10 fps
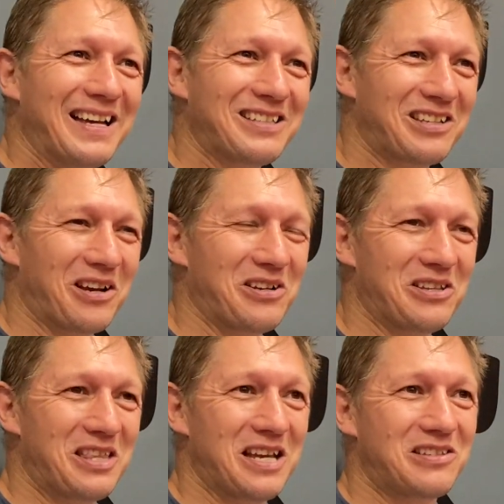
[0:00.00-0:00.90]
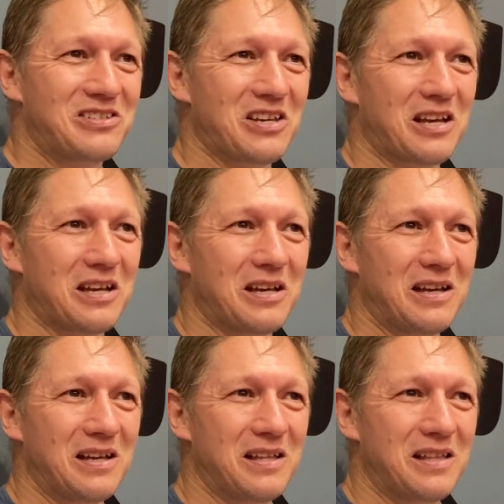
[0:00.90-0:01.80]
So that's
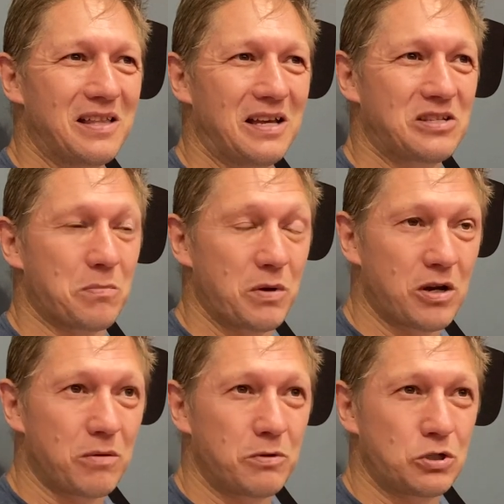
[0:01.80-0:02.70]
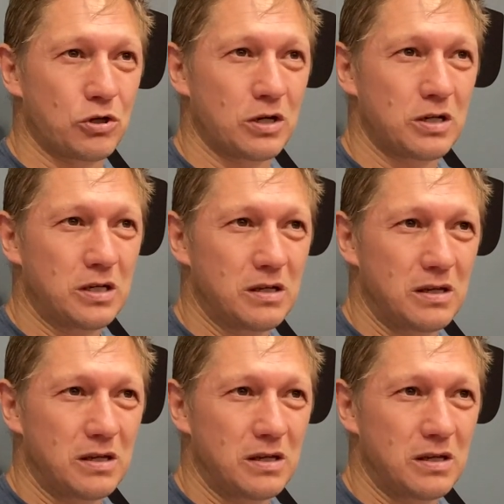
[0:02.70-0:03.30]
it's a big opportunity.